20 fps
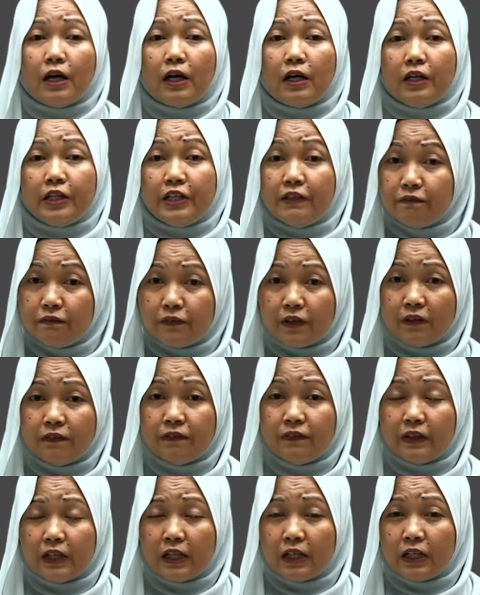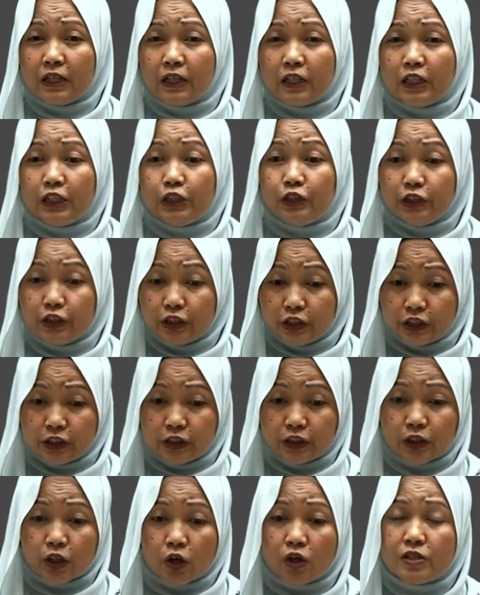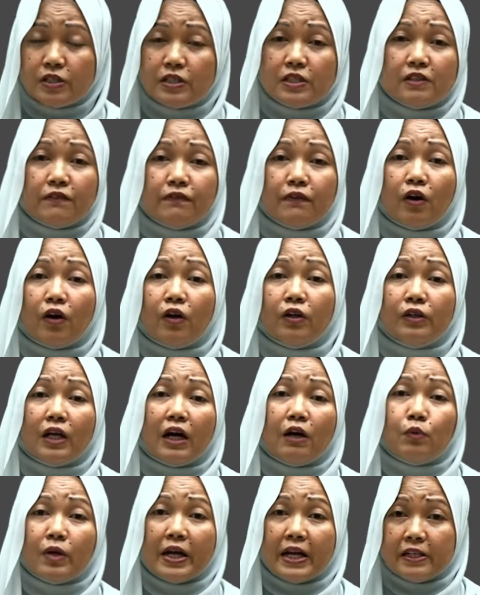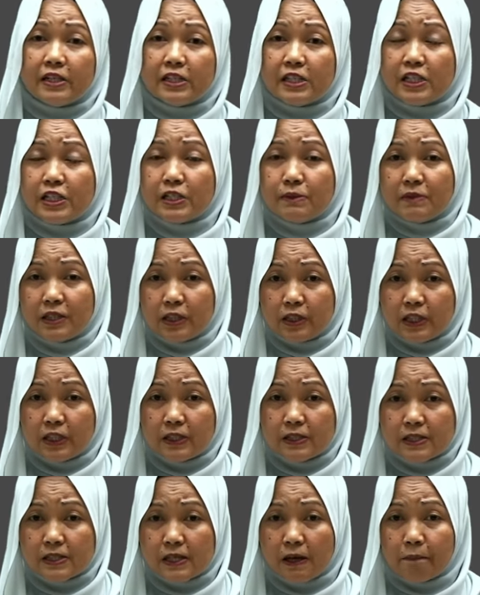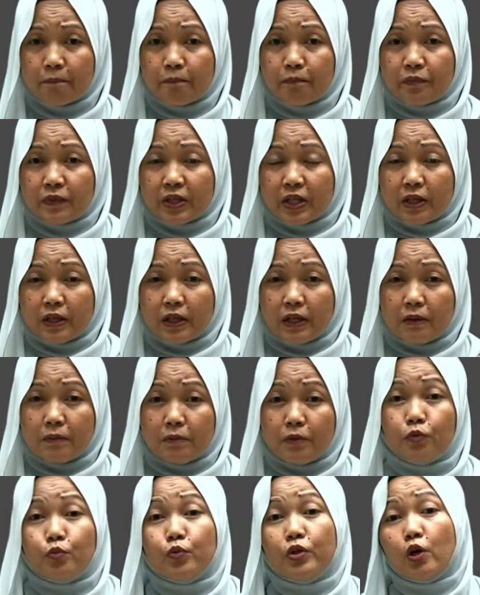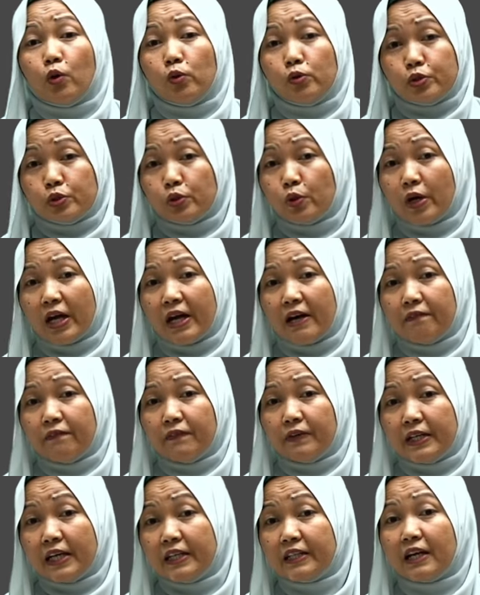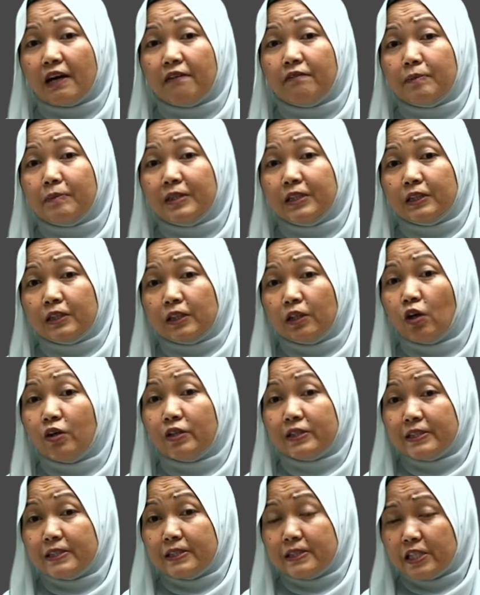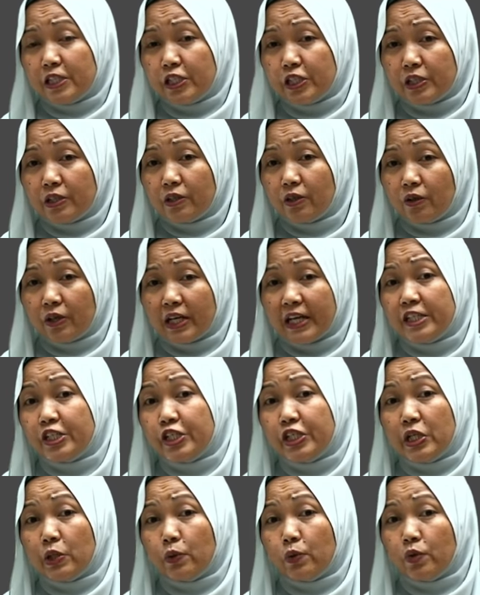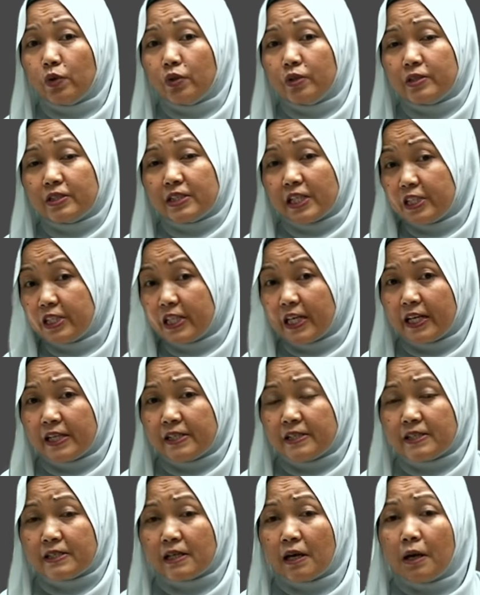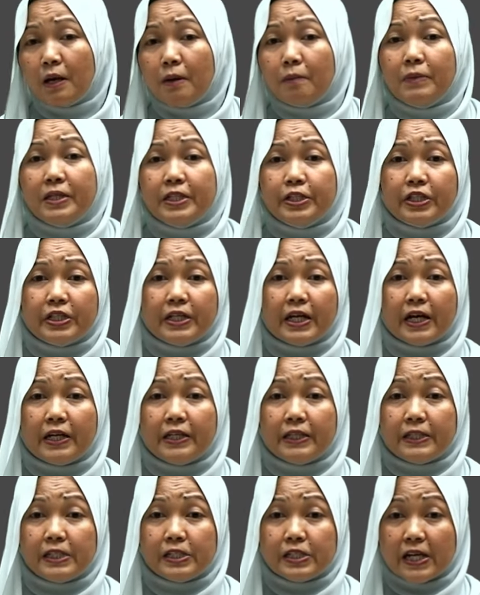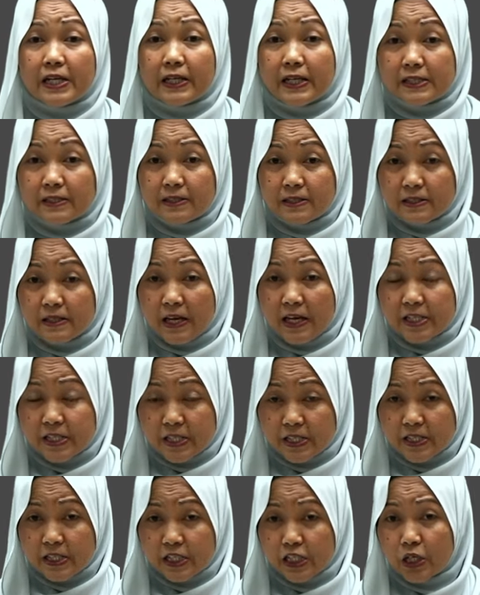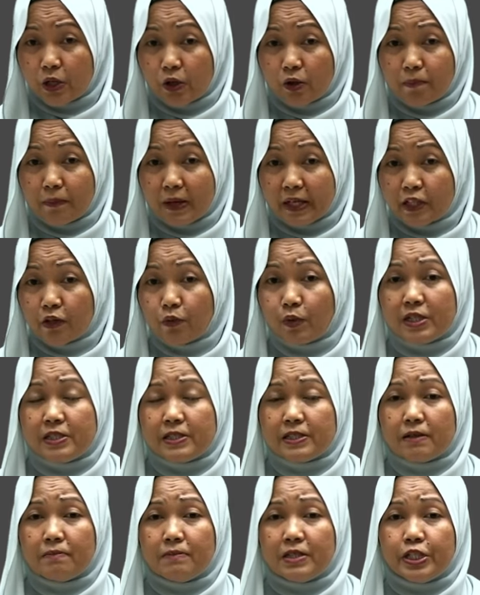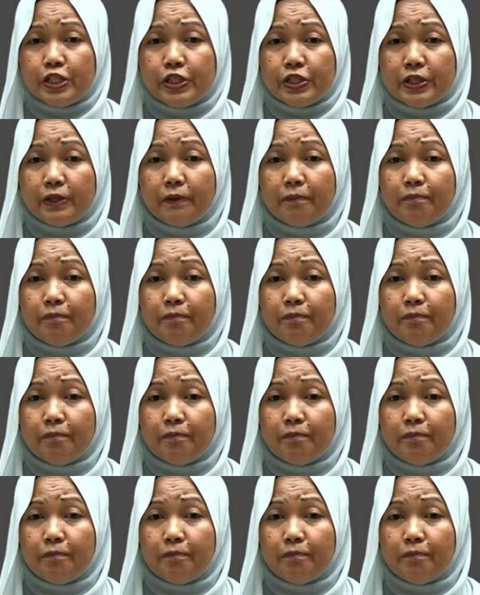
Uh, involved uh, in conserve all our heritage buildings. Uh, we also have non-governmental organisation or NGO such as Malaysian Heritage Agency or Badan Warisan Malaysia.